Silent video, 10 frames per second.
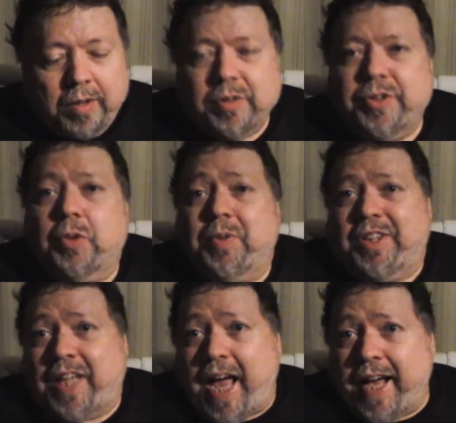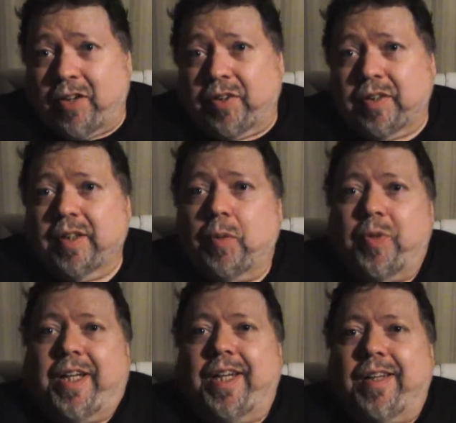So we scattered and
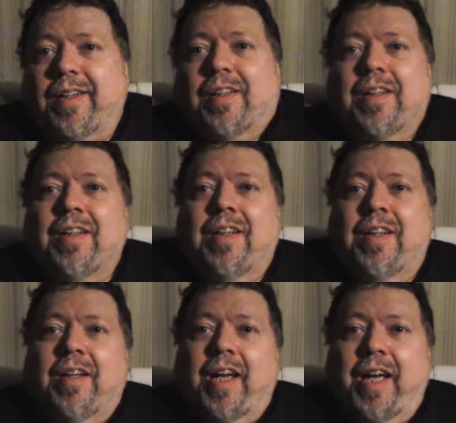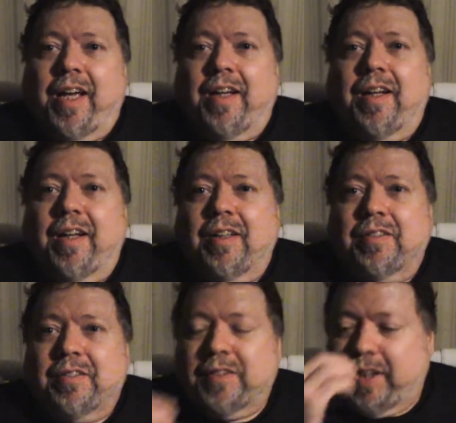we hid. And
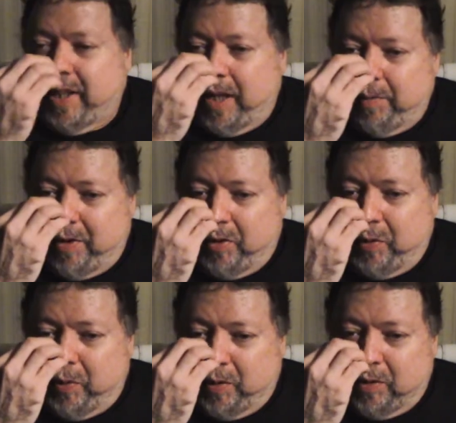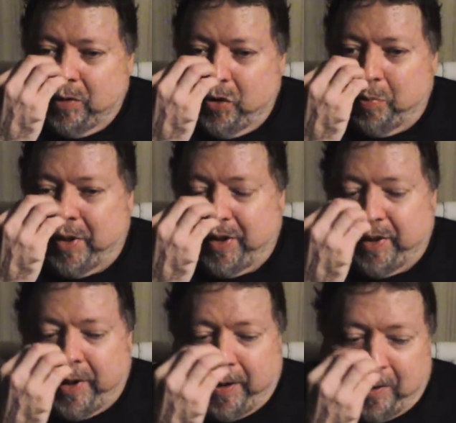they came to the door, nobody
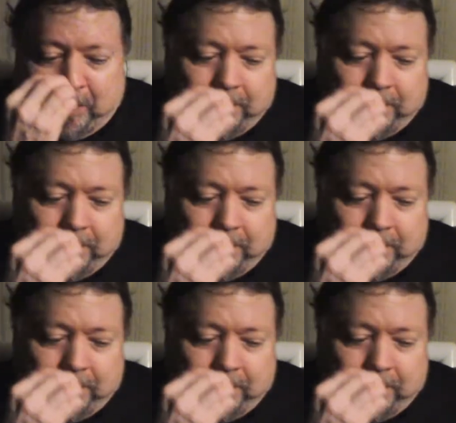there.